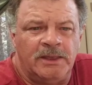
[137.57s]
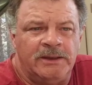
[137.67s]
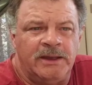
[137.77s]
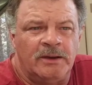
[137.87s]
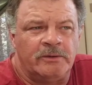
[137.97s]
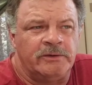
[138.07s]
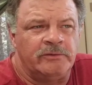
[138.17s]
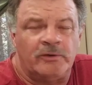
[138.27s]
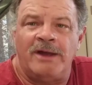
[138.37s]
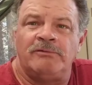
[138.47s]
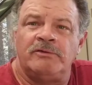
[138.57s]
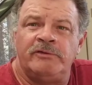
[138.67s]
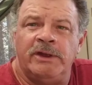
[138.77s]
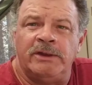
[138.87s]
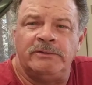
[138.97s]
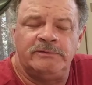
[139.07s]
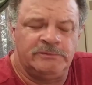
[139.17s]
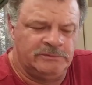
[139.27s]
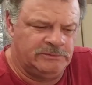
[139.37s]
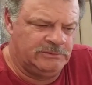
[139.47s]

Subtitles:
They cater to travelers' needs.